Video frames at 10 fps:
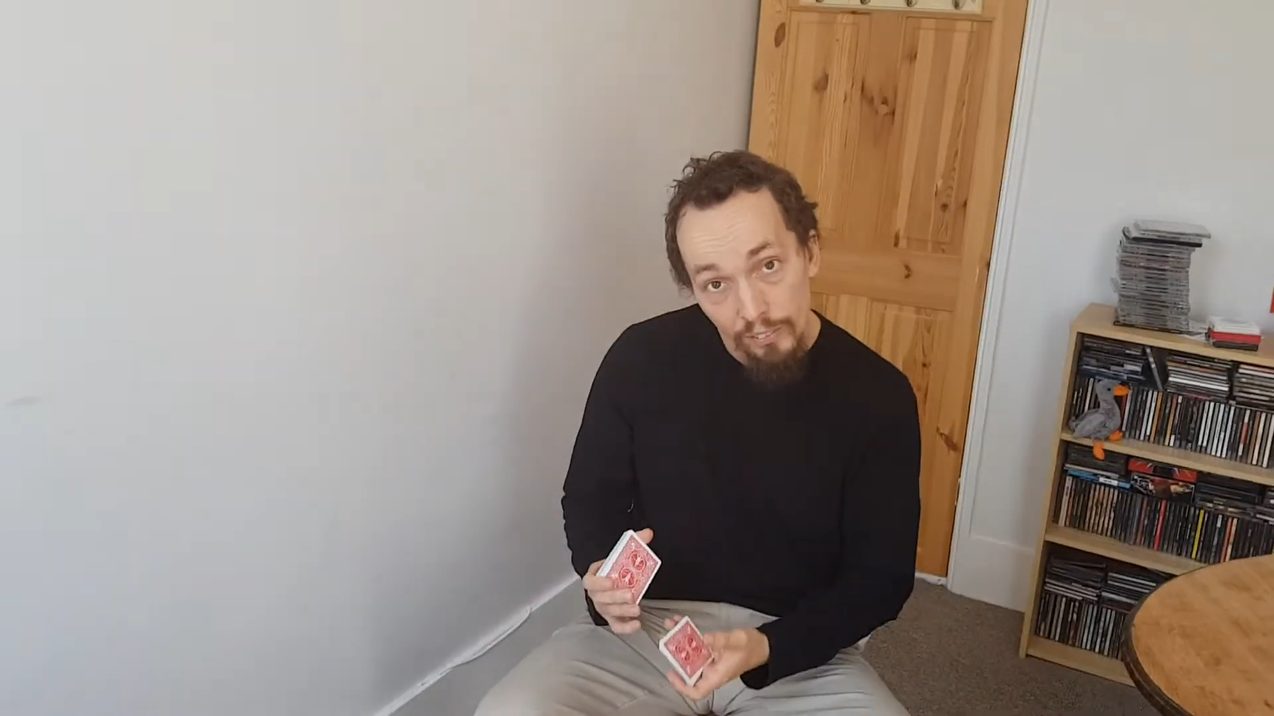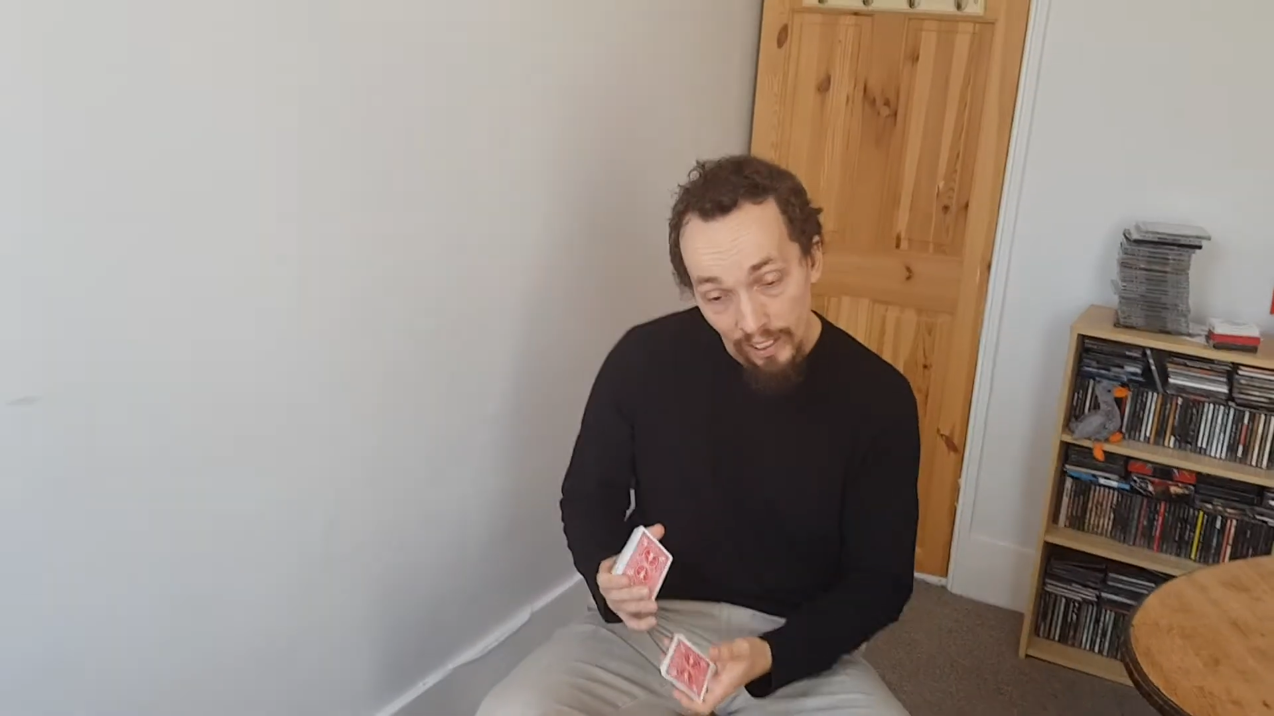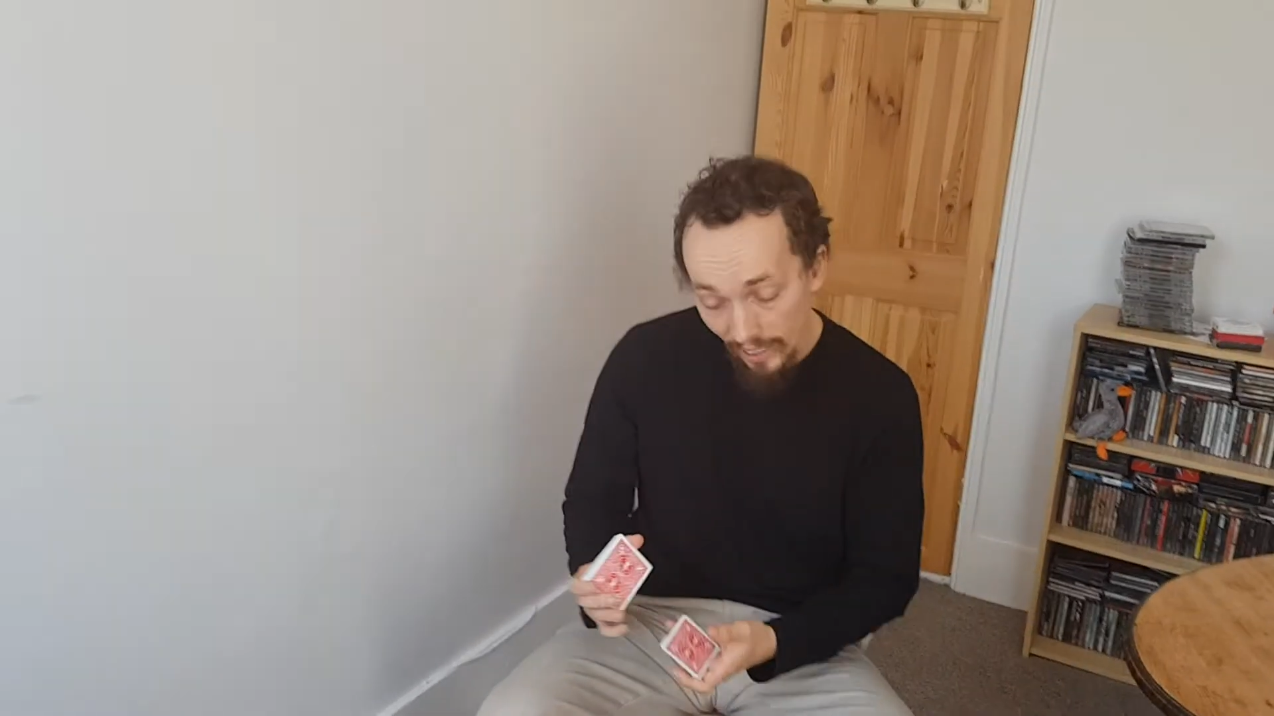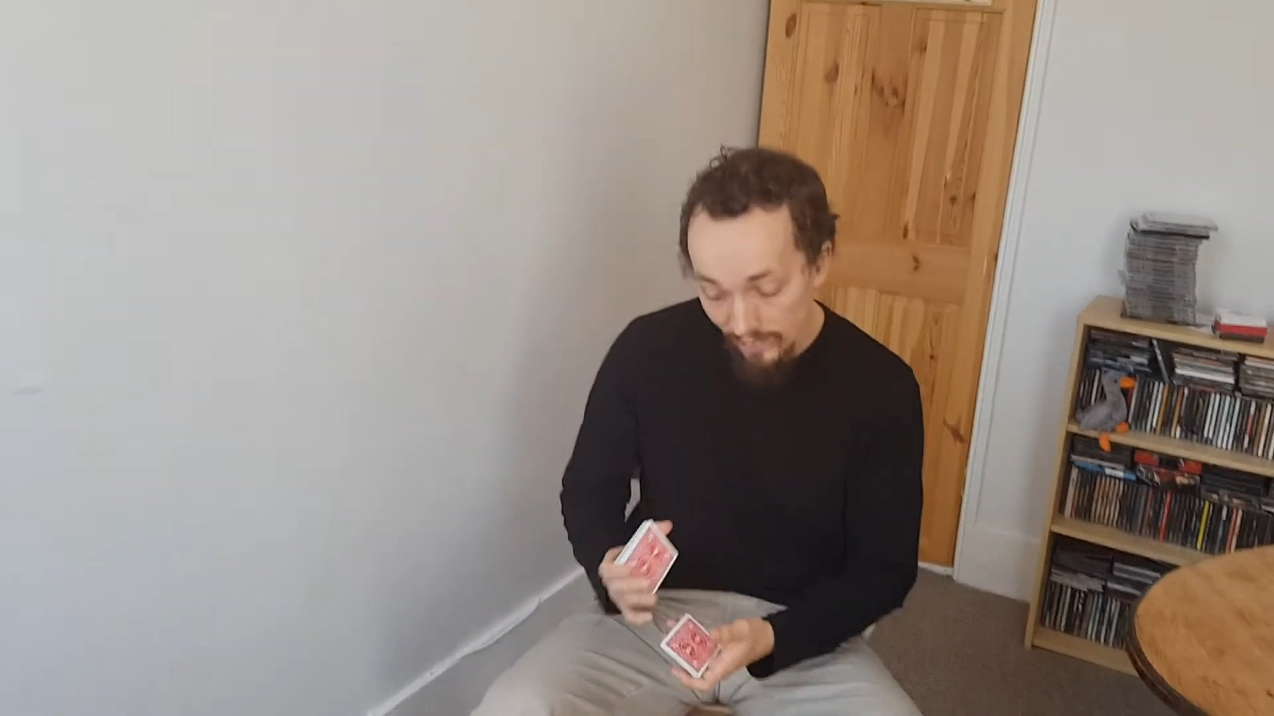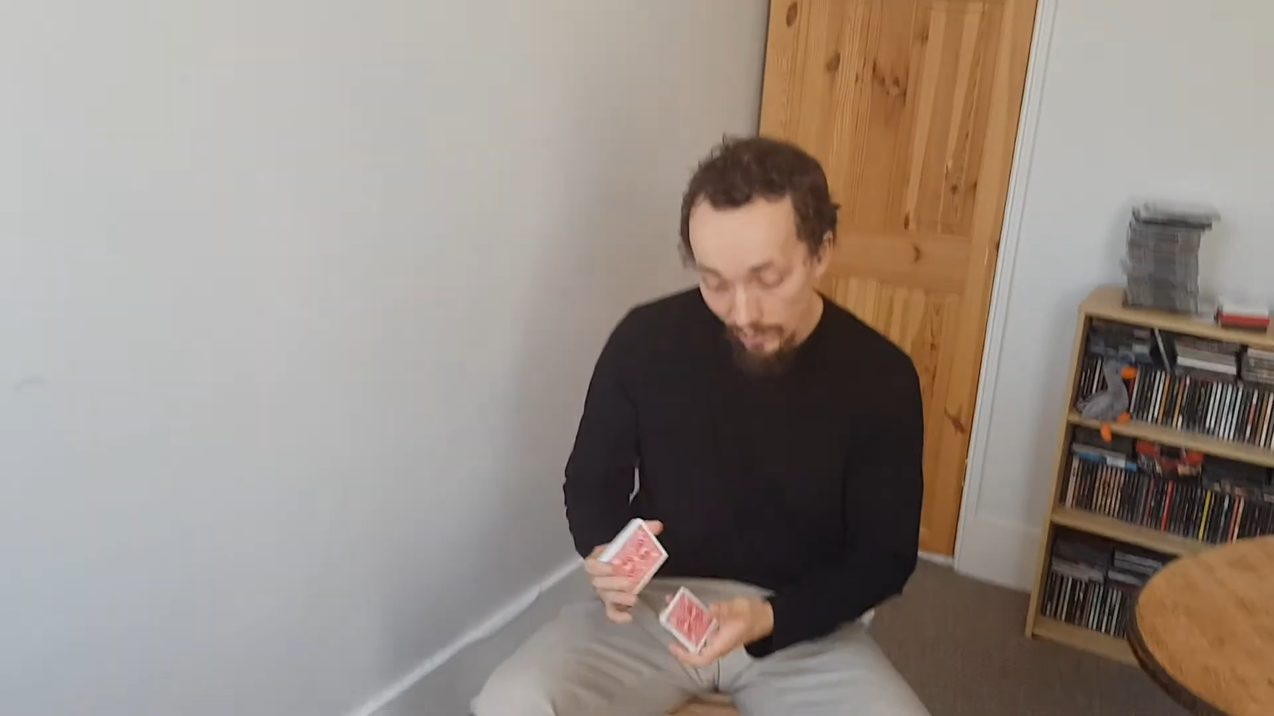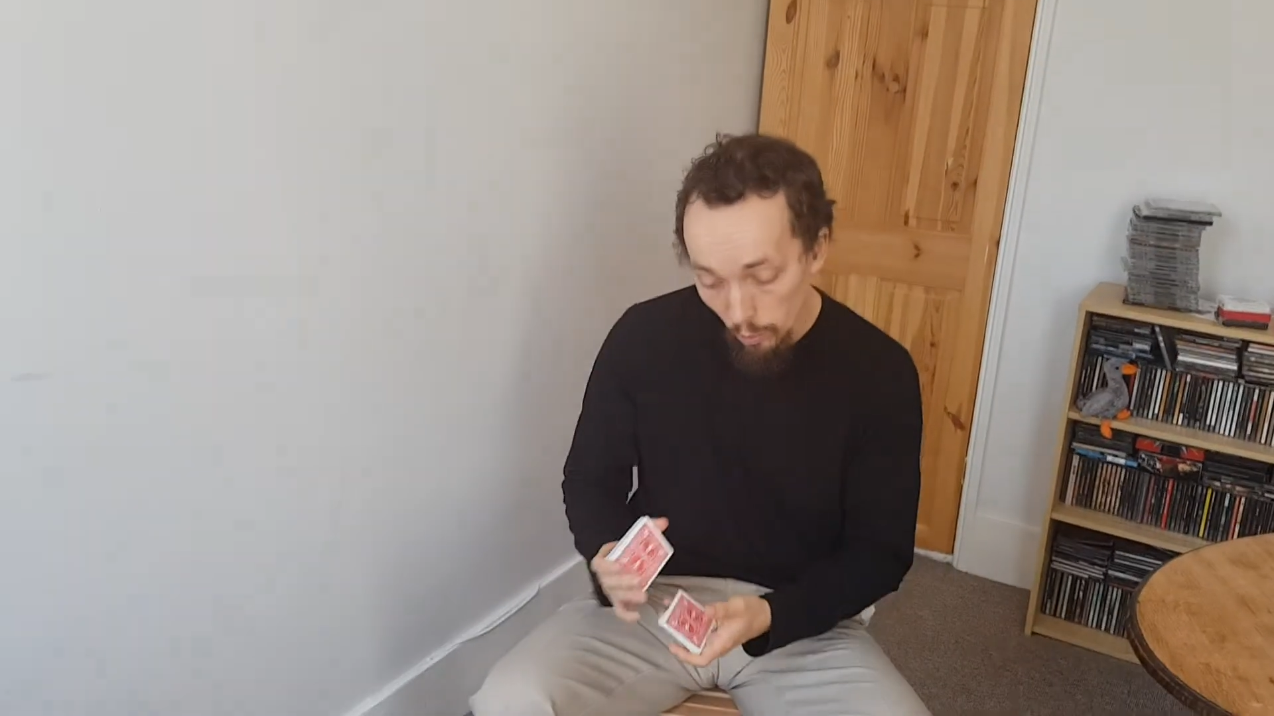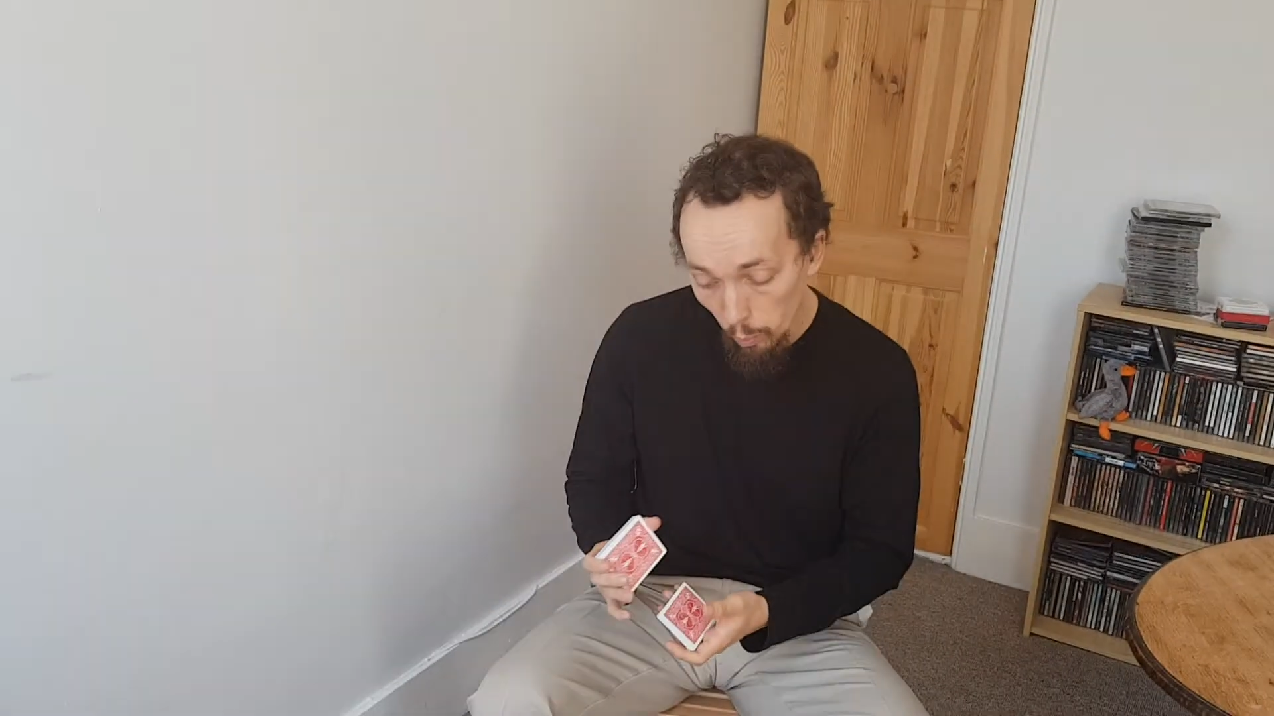if it gets a little